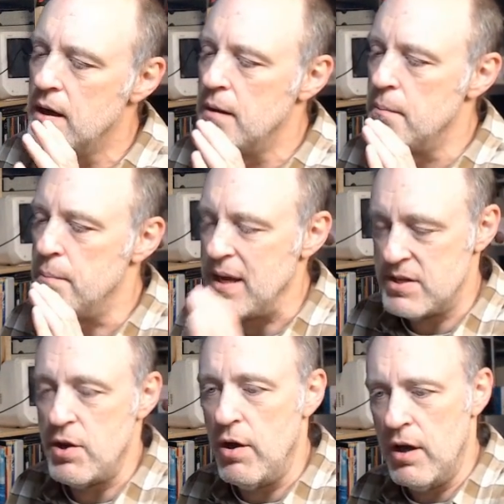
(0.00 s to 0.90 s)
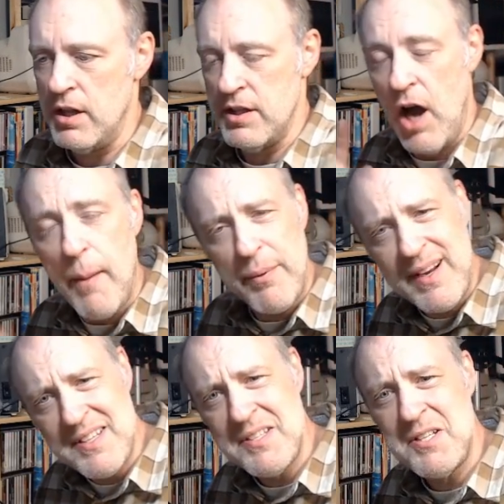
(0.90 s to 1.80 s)
based on the operating
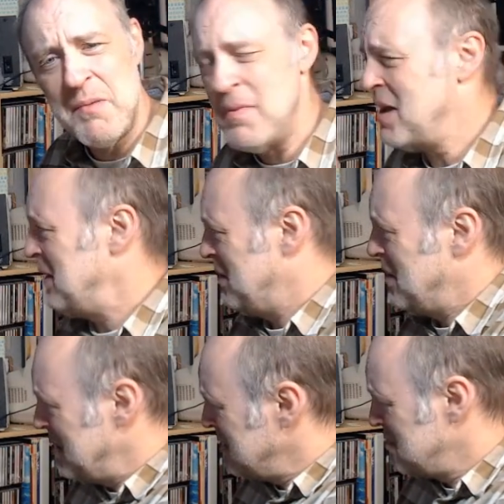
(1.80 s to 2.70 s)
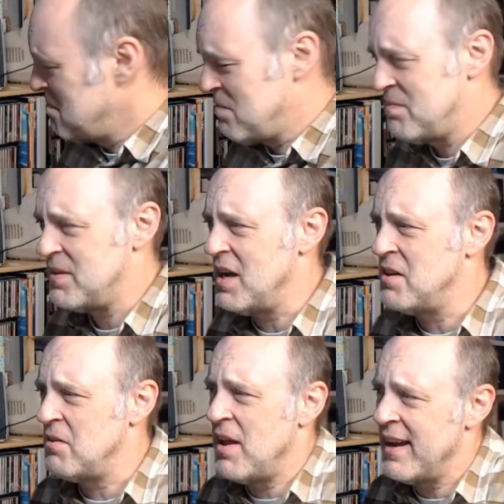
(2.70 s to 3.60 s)
system, not on the
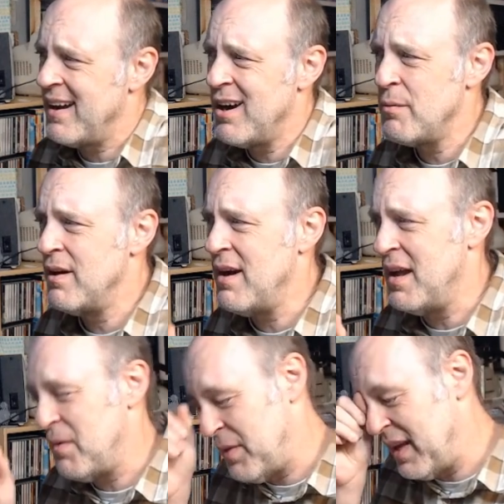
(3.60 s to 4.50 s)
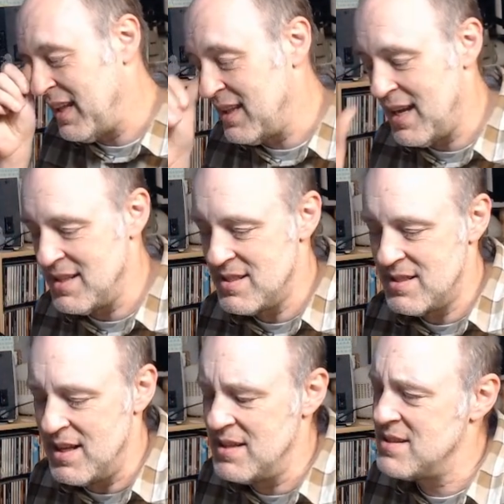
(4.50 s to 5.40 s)
underlying hardware. I don't think that's
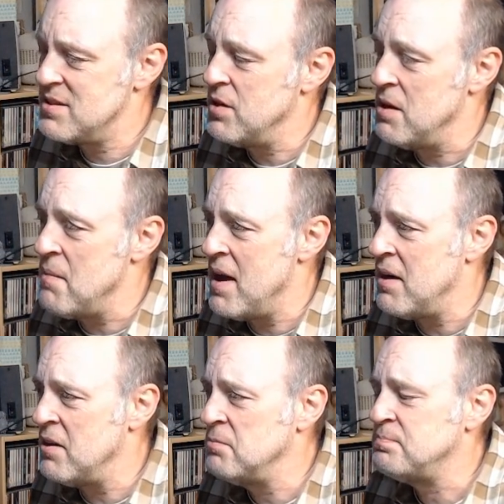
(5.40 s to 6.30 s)
going to matter.